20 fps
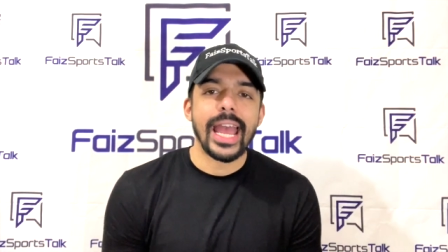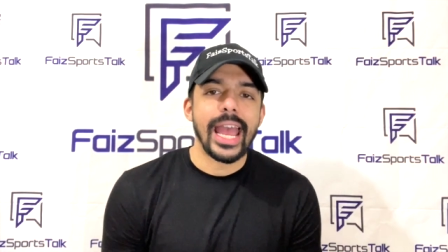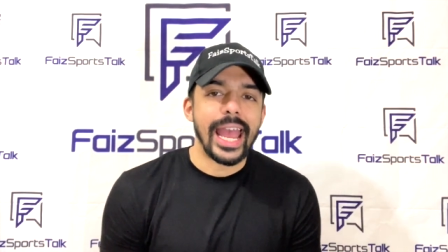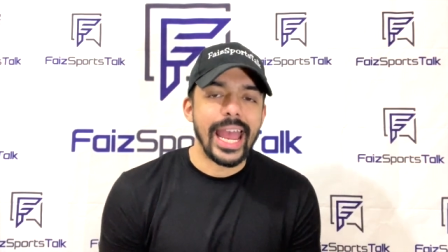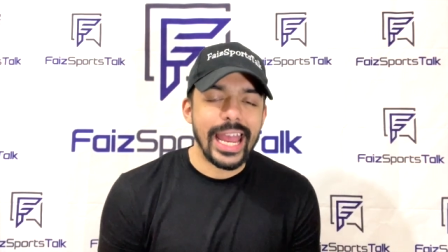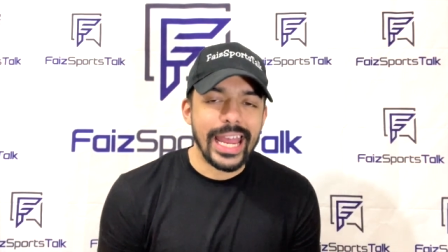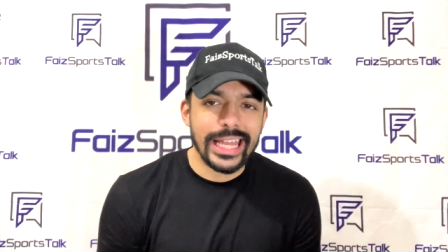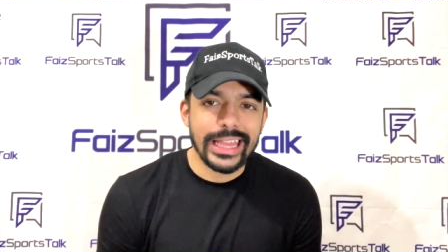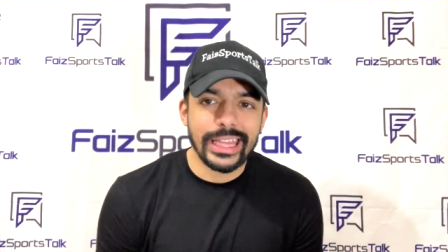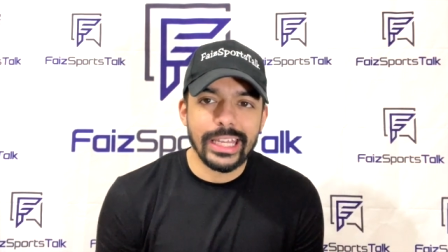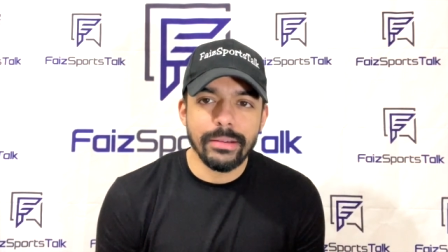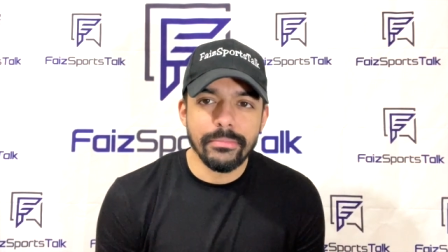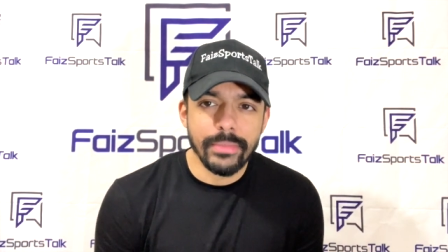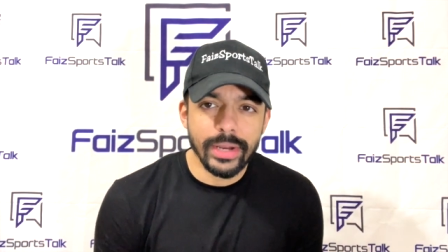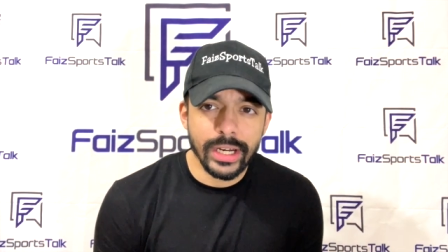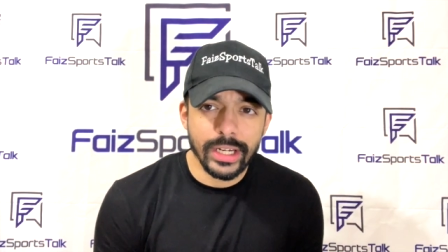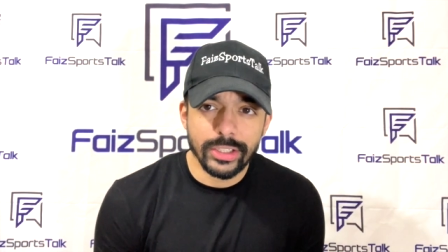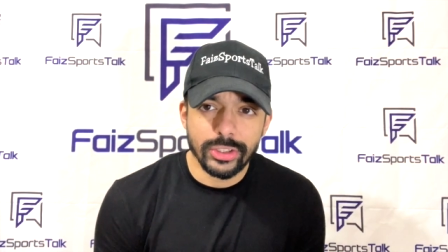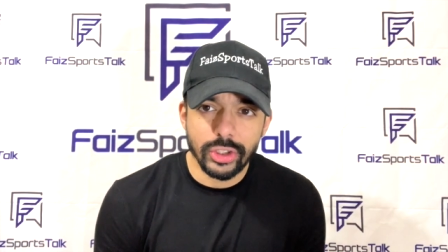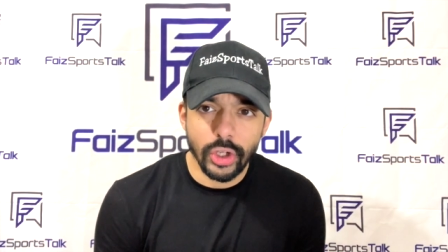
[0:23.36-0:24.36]
and the
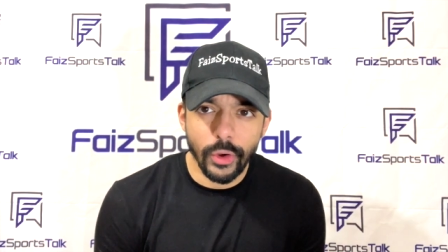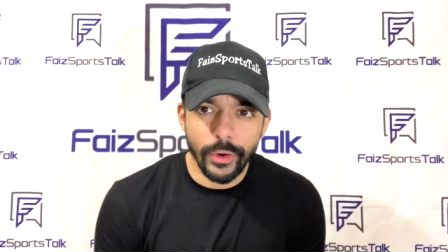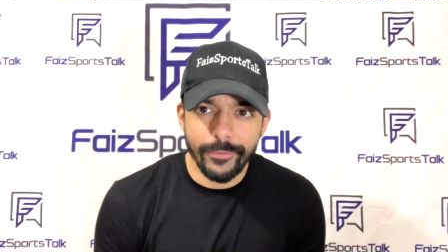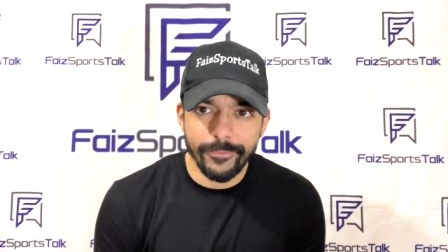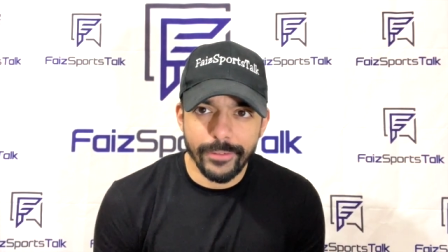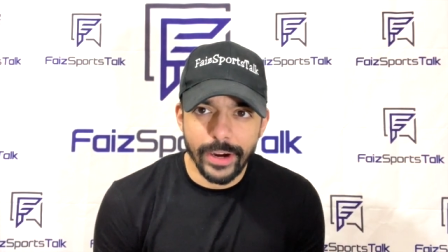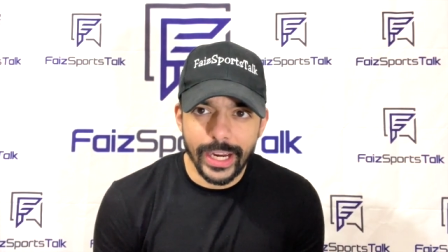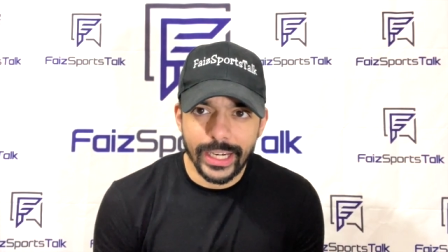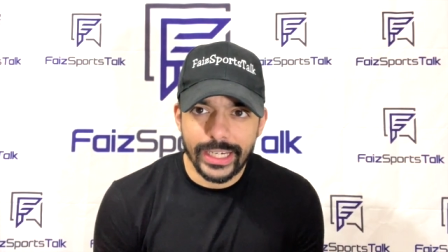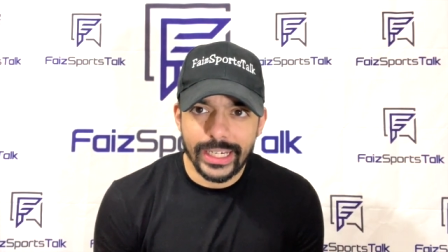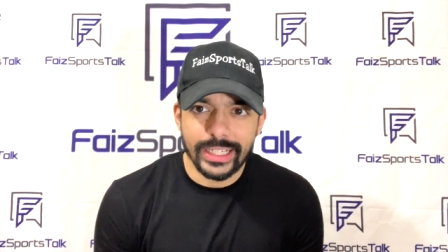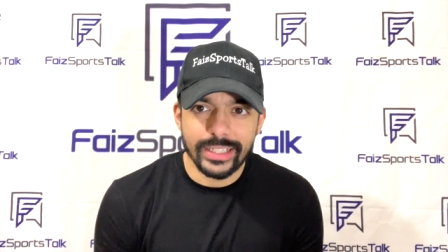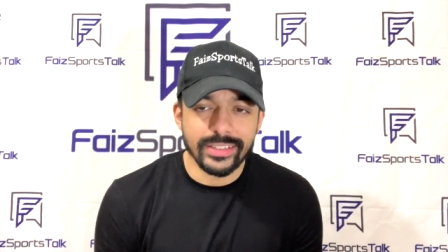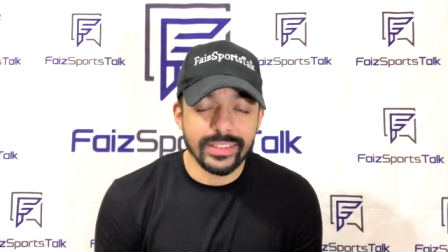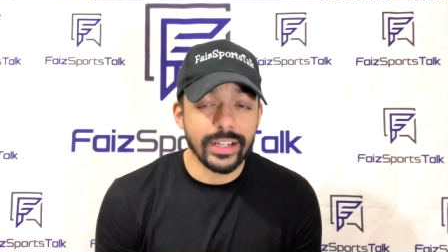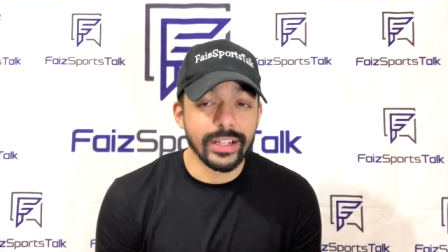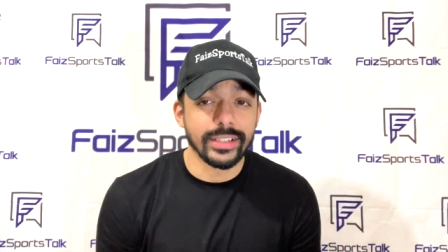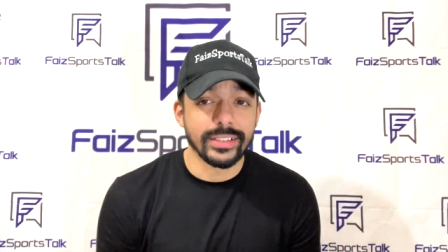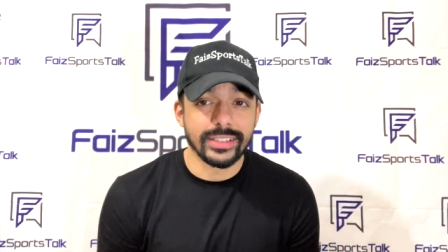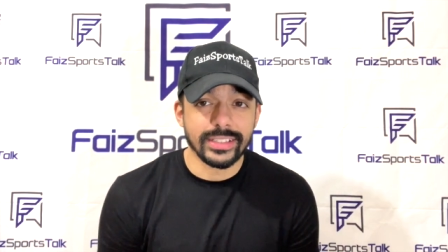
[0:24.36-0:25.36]
Minnesota Vikings,
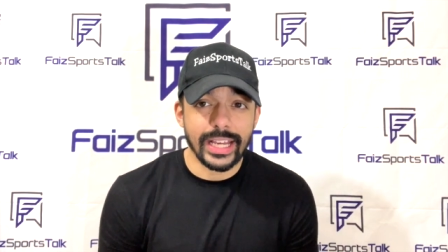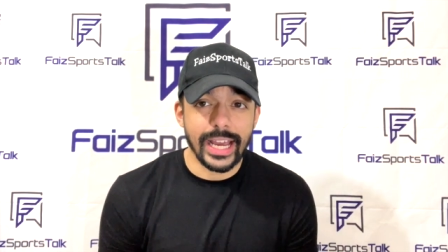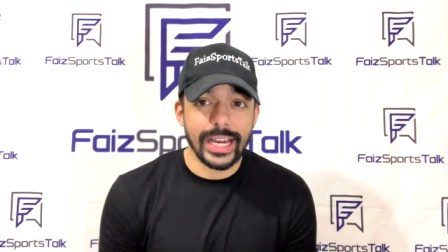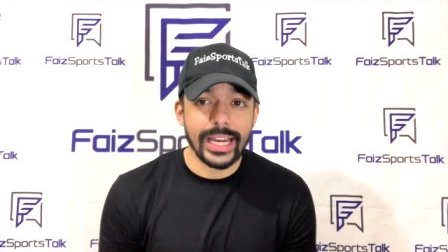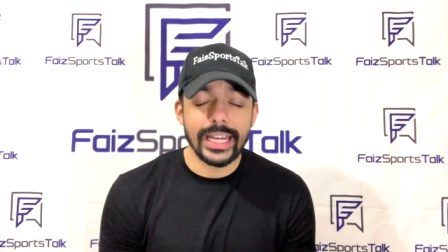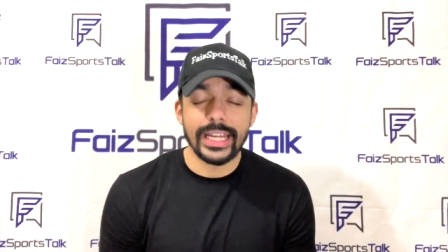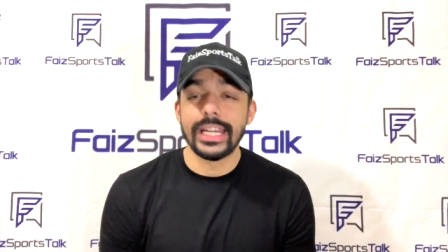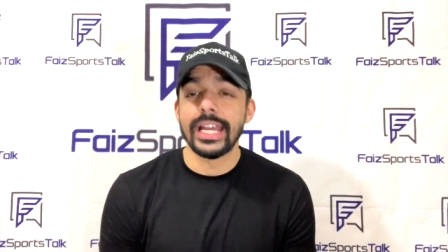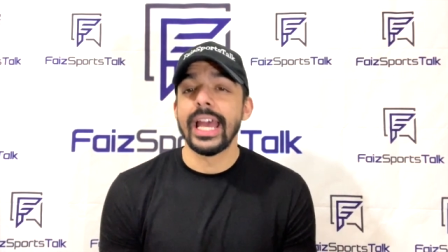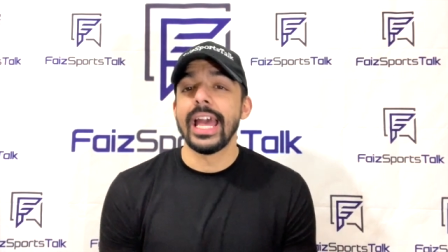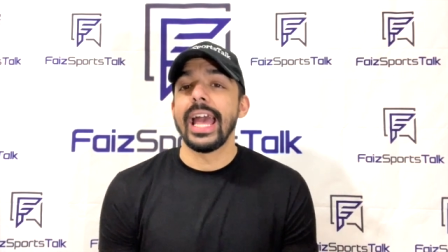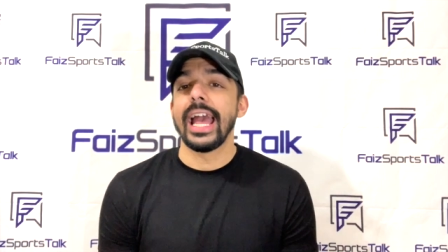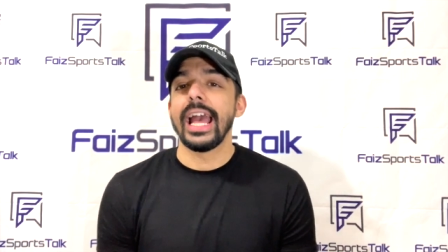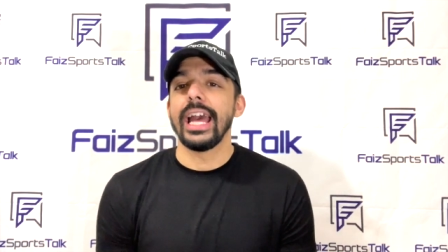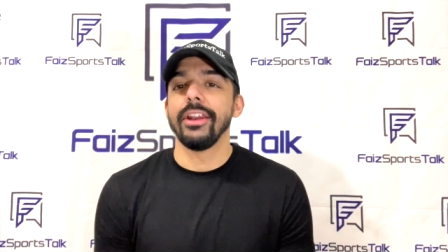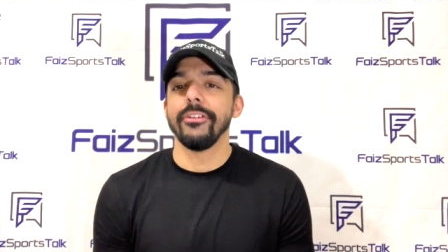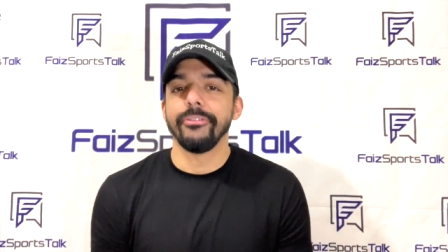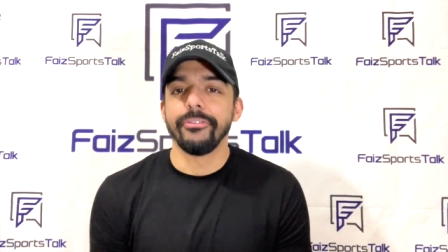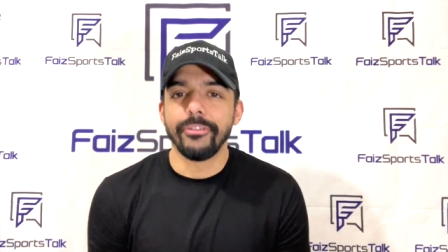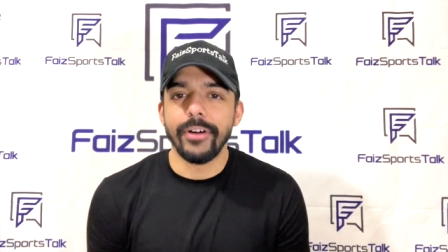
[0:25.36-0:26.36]
their second
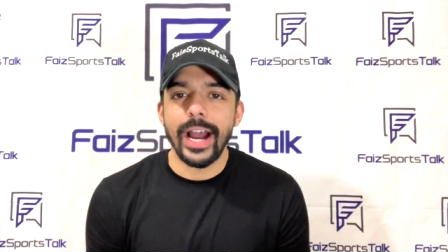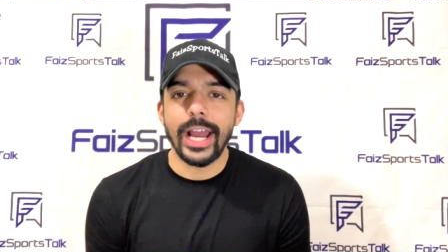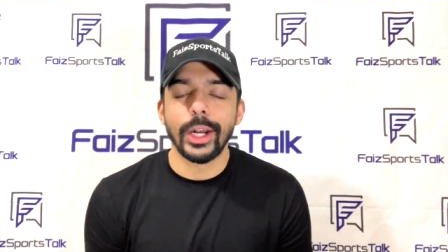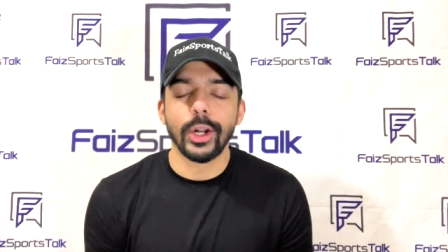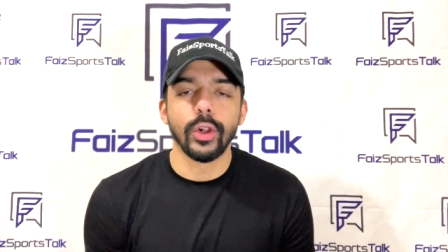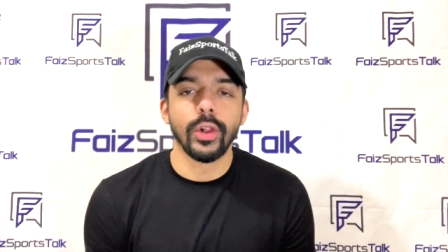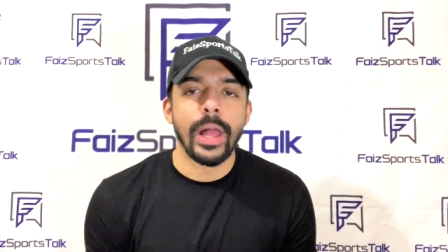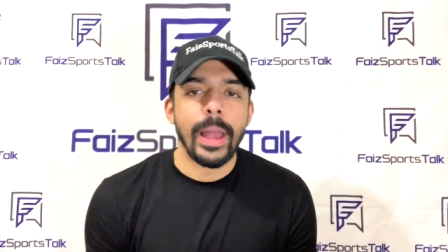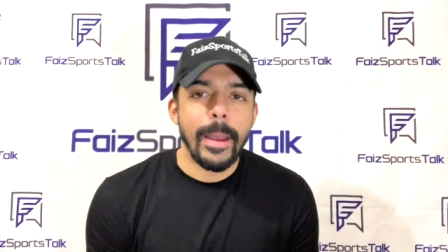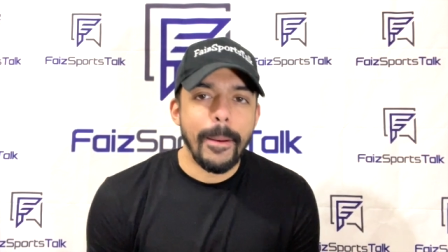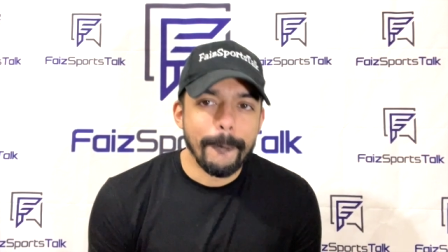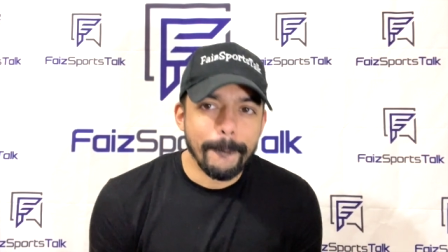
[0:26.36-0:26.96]
and final